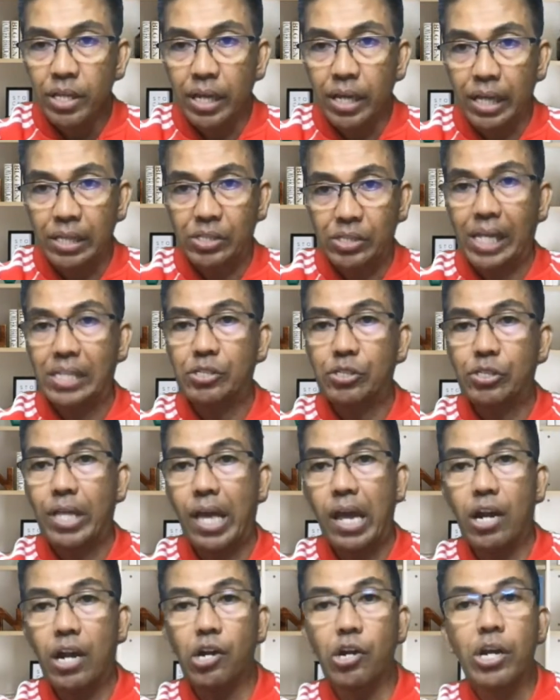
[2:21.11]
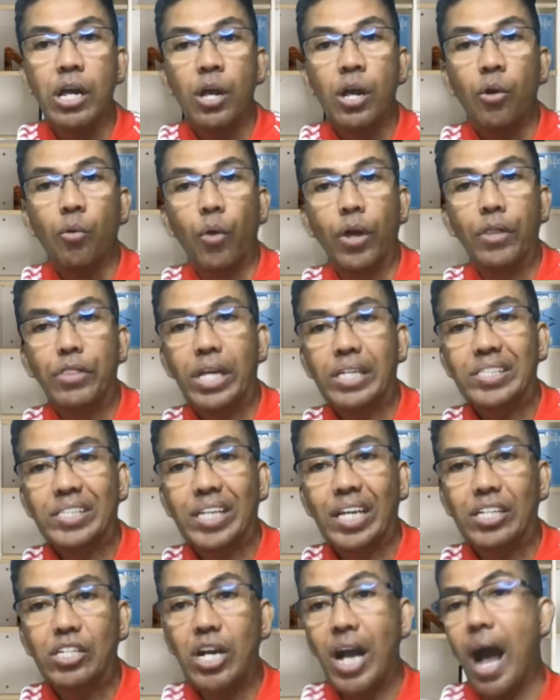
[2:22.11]
It says there, when they
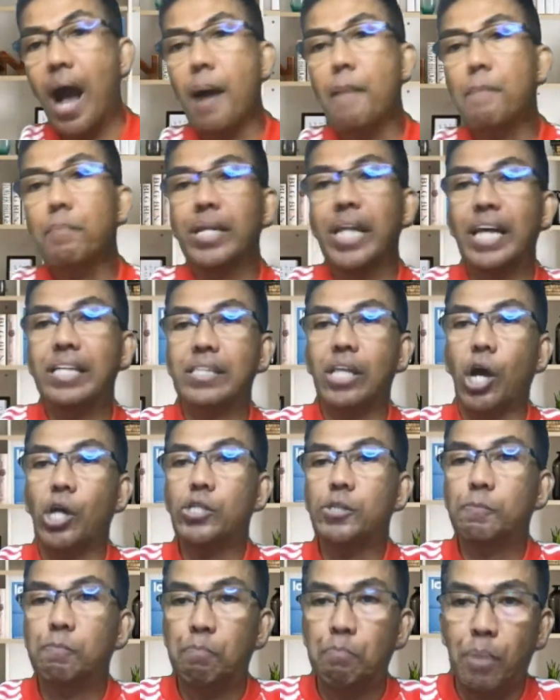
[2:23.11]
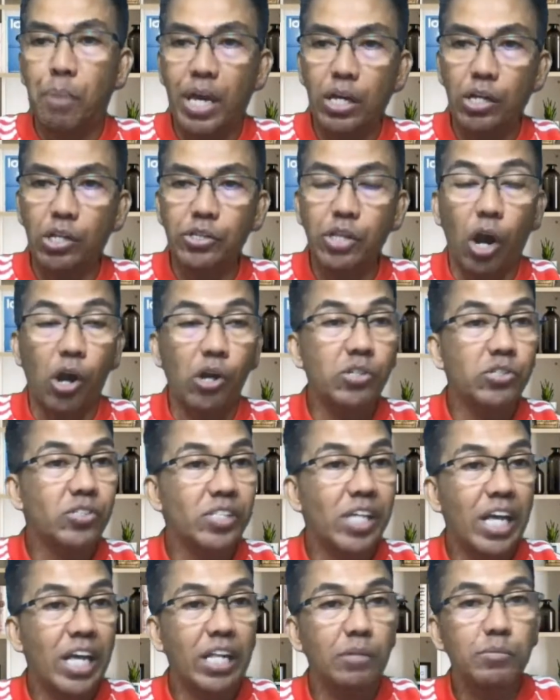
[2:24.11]
said, come, let us build
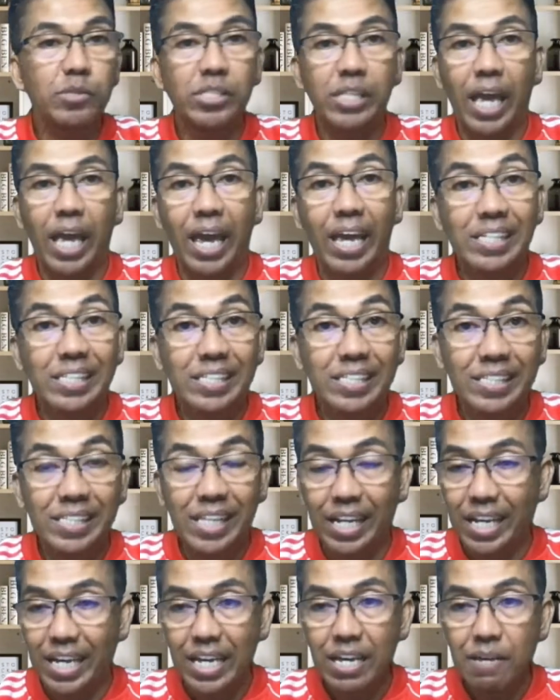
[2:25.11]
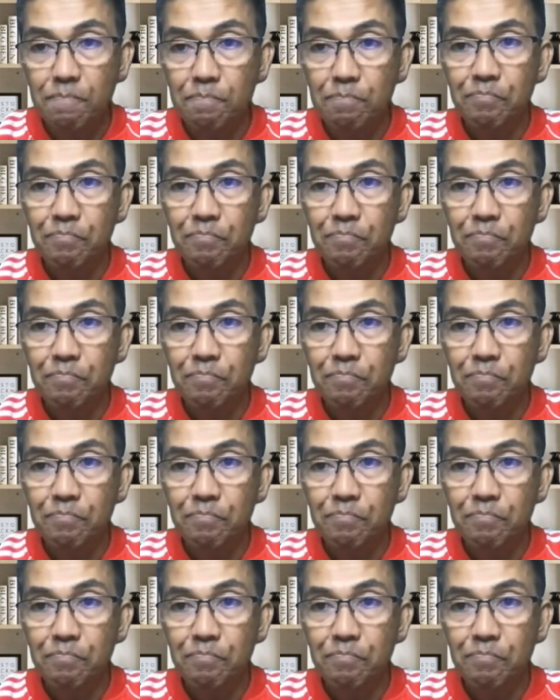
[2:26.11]
ourselves a city